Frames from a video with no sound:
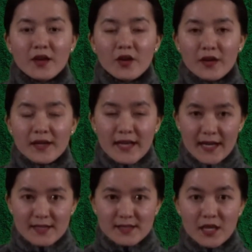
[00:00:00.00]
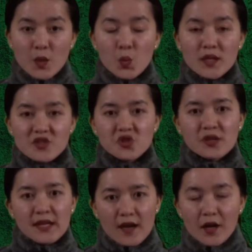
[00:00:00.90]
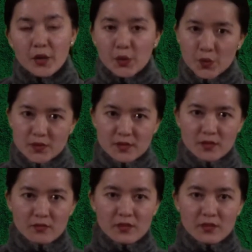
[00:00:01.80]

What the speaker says: context in which they are used.